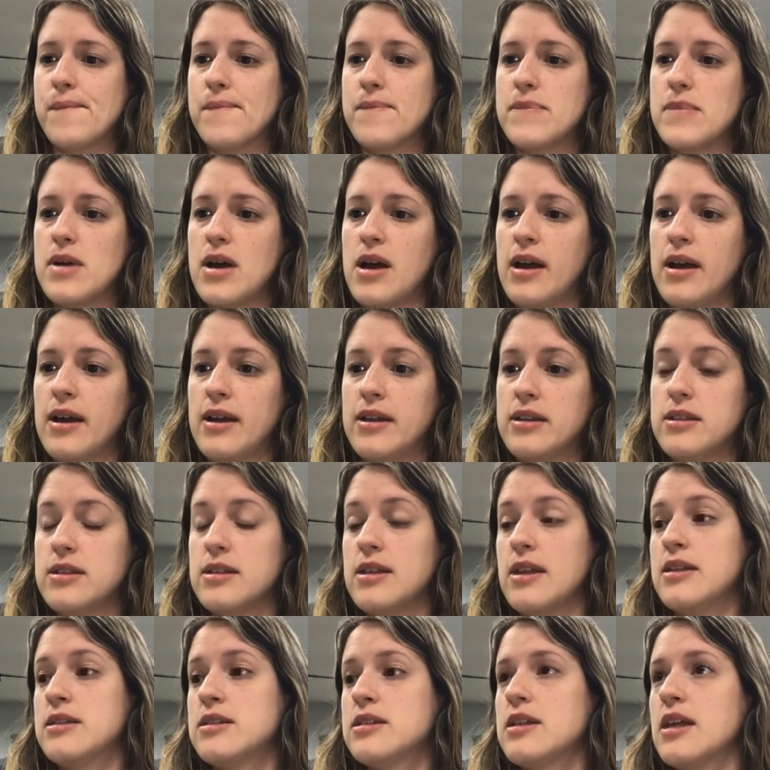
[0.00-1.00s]

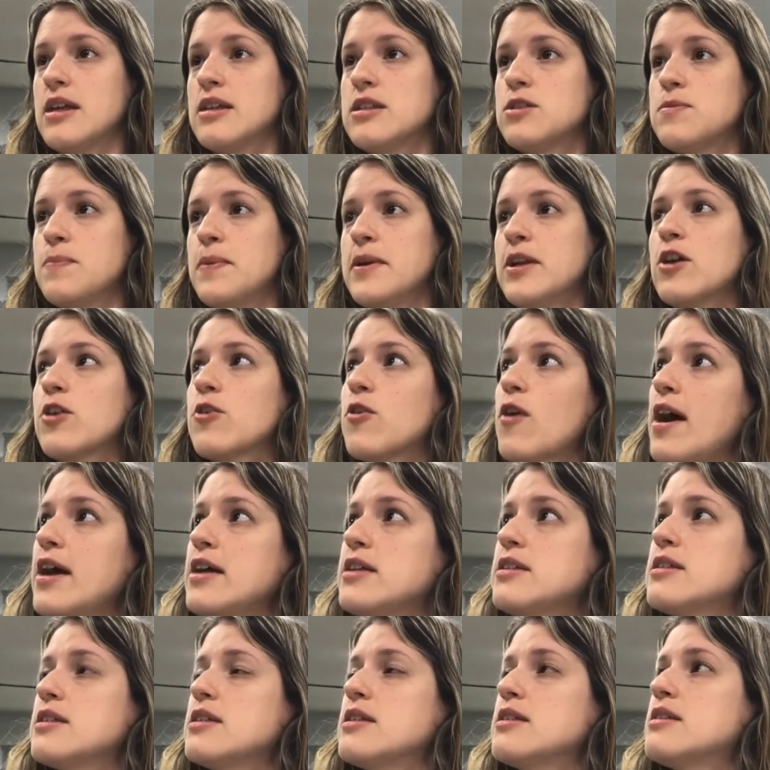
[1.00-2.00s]
It's been a
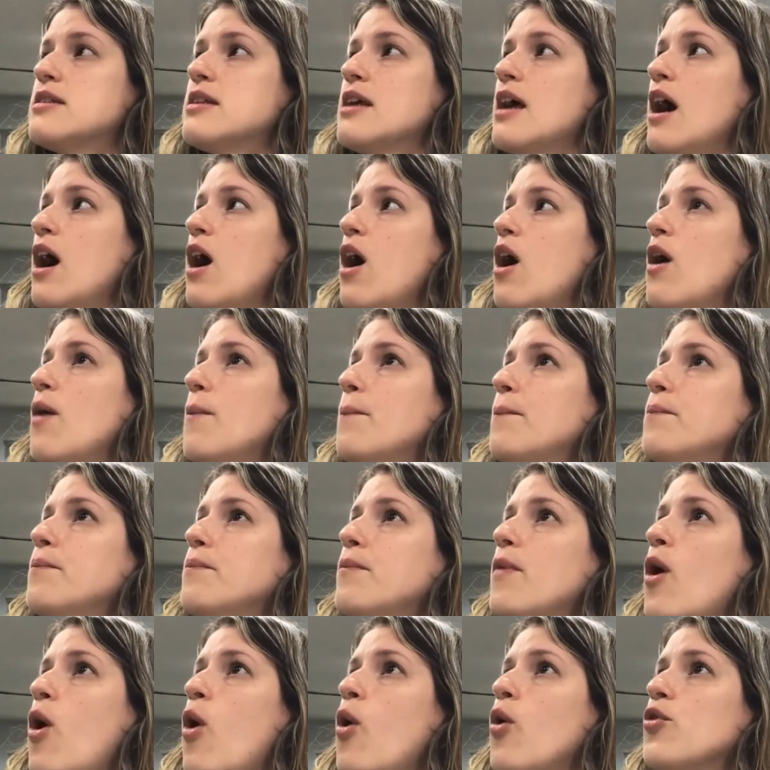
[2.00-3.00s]
crisis,
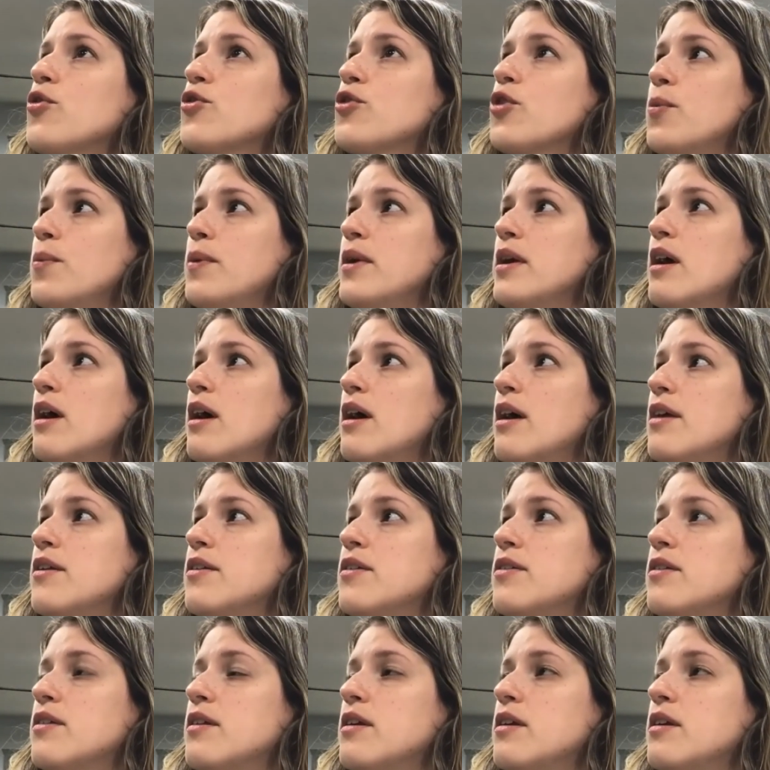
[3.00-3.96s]
also because